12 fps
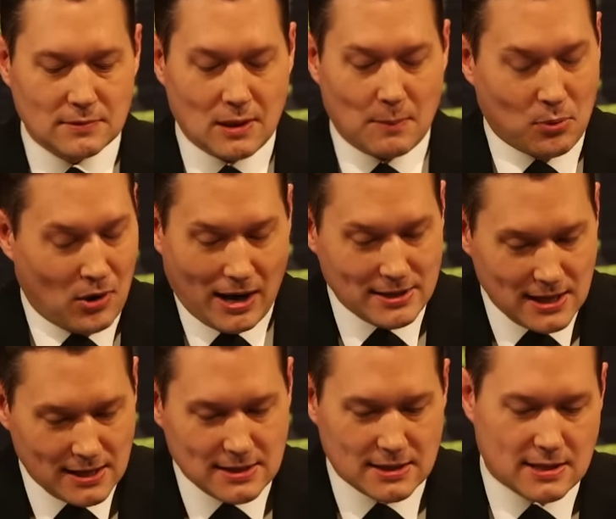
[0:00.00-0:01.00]
The
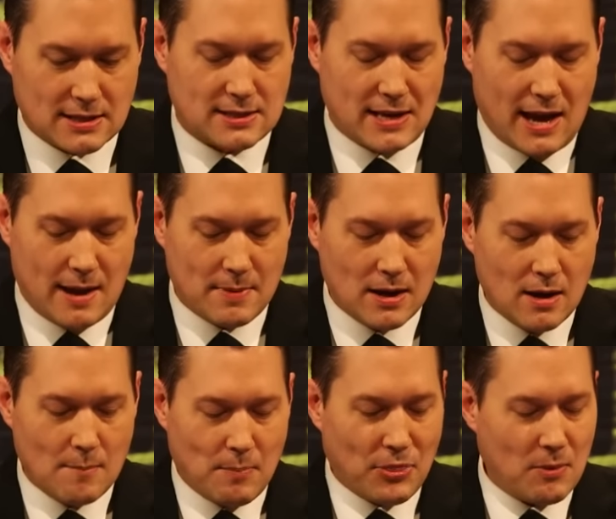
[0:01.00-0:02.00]
process is the same,
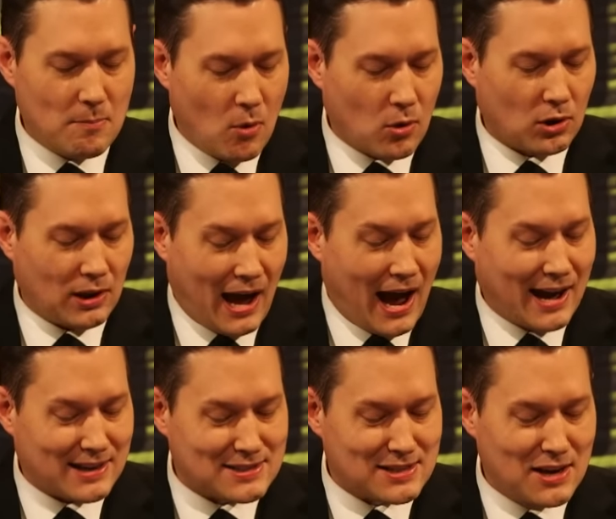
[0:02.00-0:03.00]
but the moral
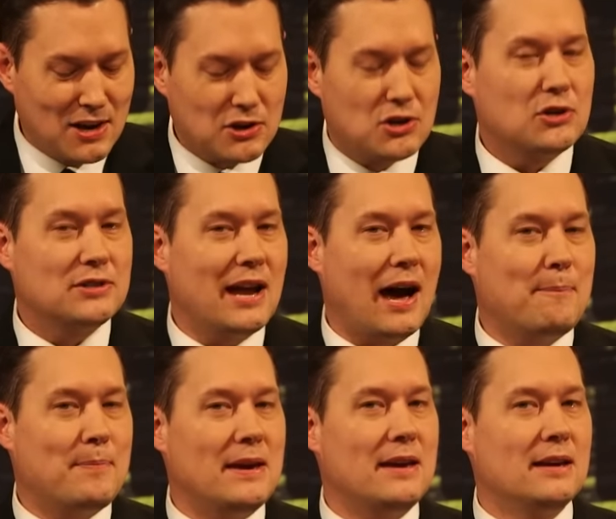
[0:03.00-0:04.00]
acts could
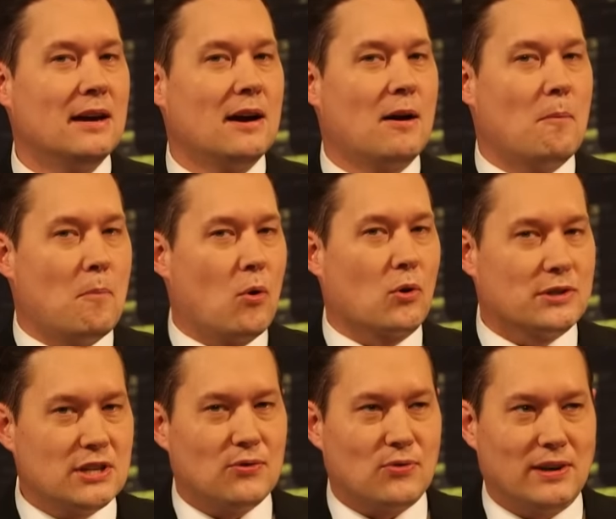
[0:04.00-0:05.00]
not be more
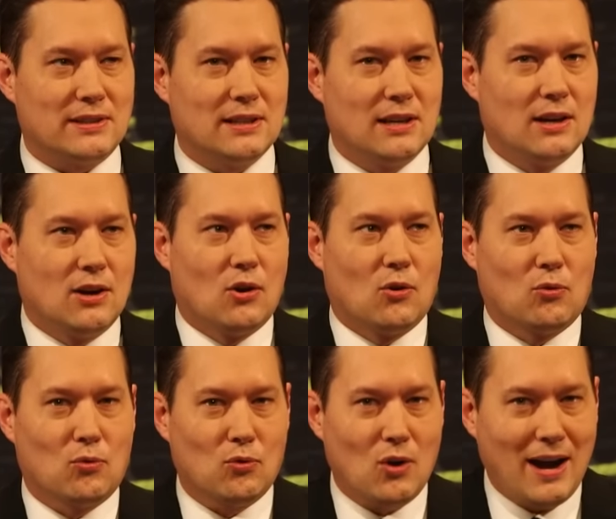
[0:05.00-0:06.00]
different.
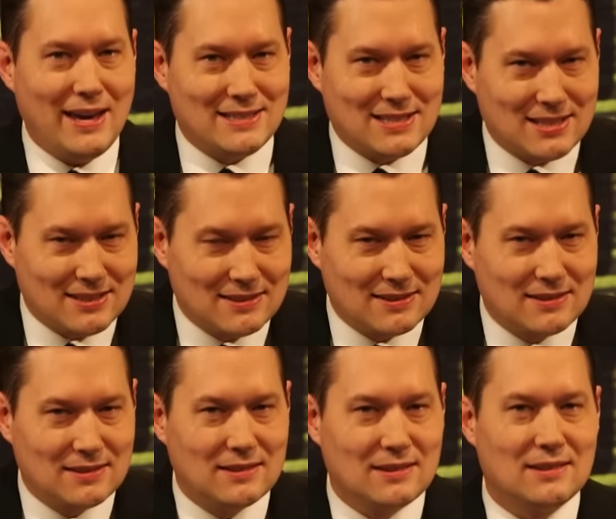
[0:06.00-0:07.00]
Right.
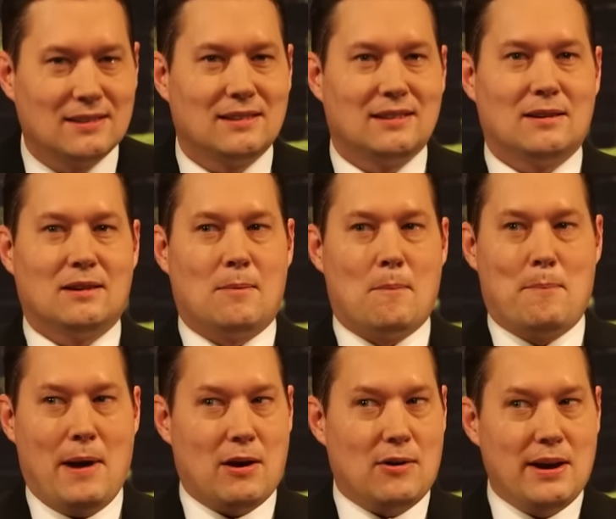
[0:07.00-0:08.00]

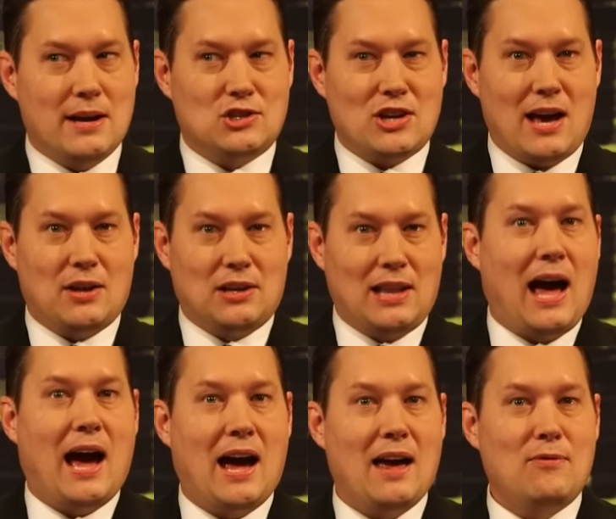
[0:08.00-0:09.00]
Burying a child
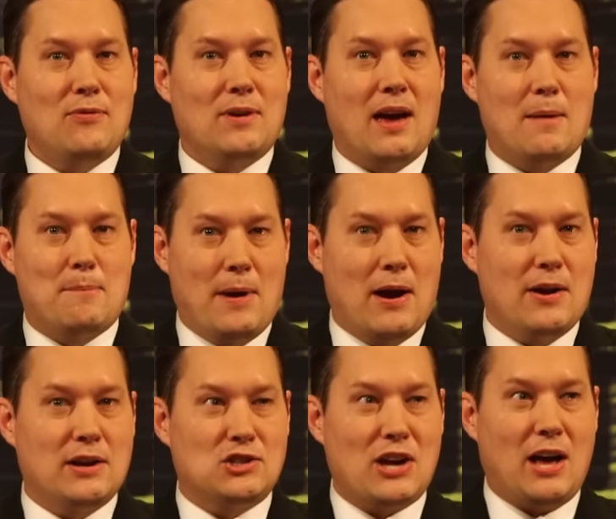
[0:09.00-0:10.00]
alive and
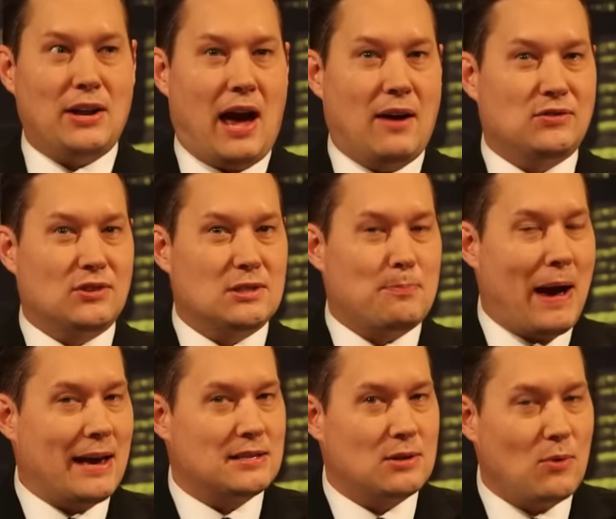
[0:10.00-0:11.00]
burying a child after it's
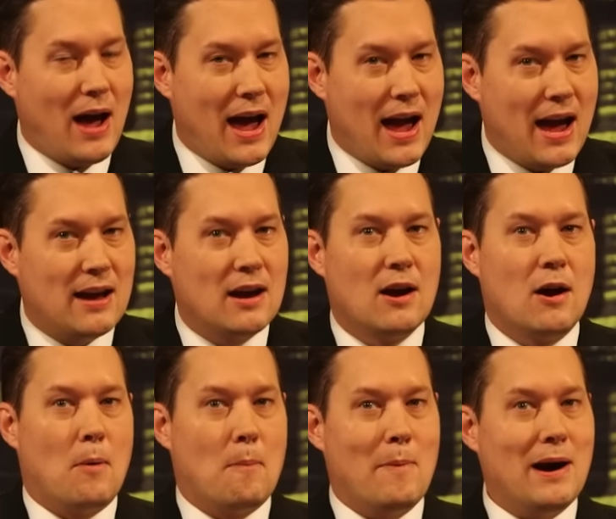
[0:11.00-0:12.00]
passed away,
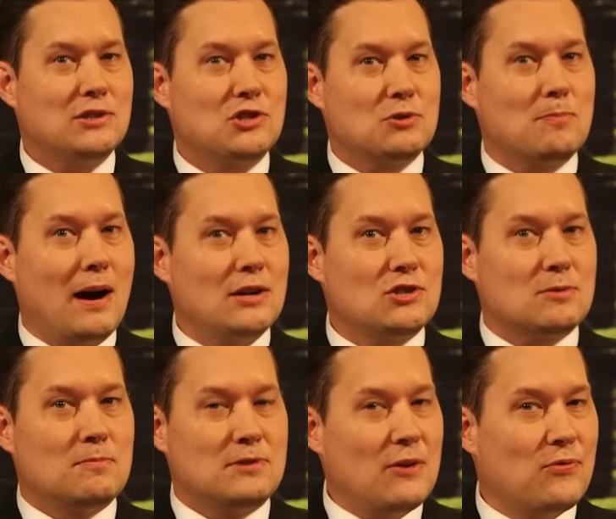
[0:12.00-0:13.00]
much, much
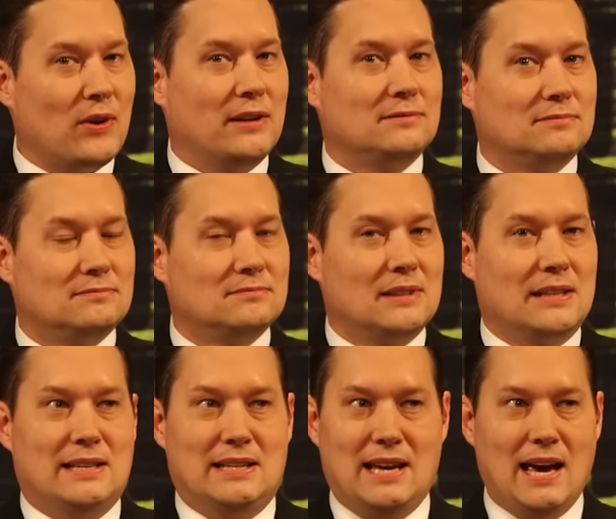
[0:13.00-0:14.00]
different.
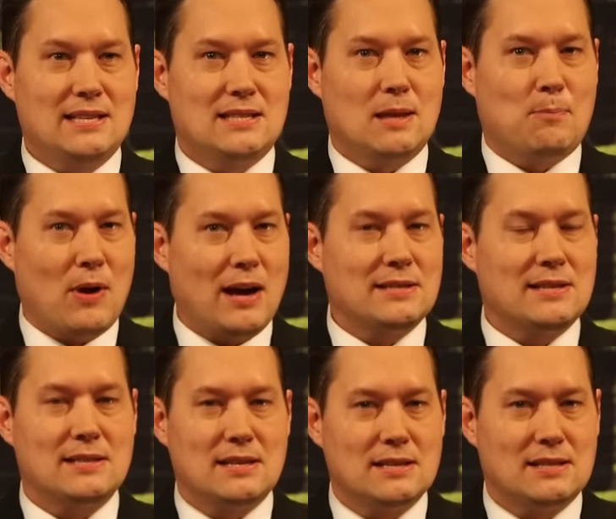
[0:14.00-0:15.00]
Yes, the
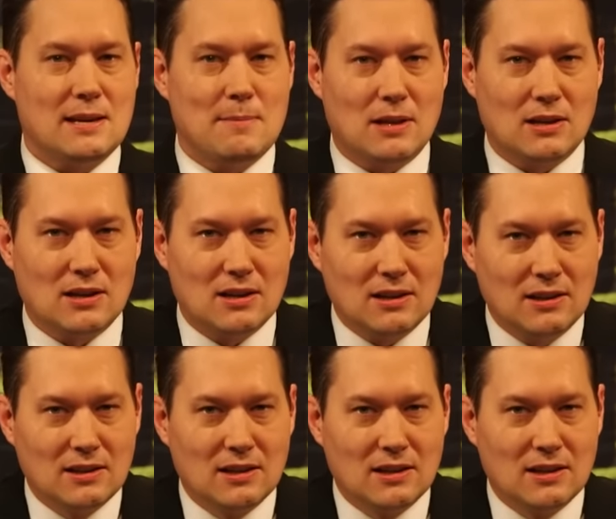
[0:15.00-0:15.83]
process is similar.